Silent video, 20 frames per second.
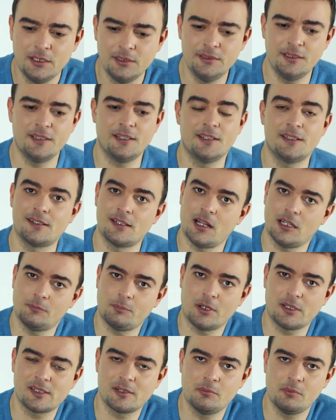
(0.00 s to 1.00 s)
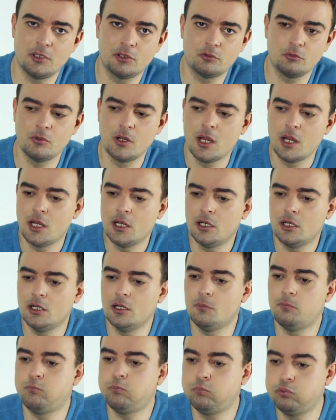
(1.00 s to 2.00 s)
It's not possible to
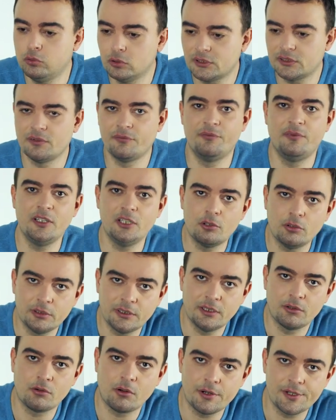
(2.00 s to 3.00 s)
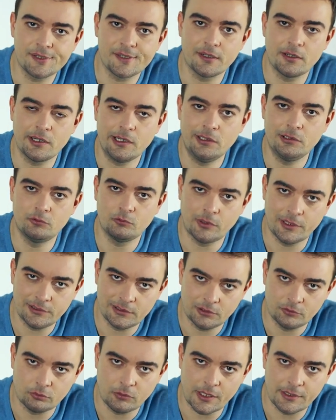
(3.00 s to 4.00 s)
put a video denoiser in
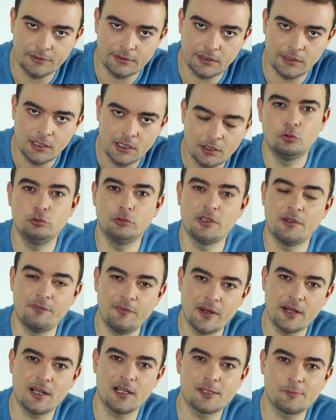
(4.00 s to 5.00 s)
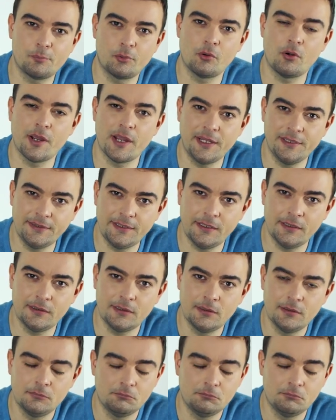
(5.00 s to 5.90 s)
2020 to the Vegas Pro 18.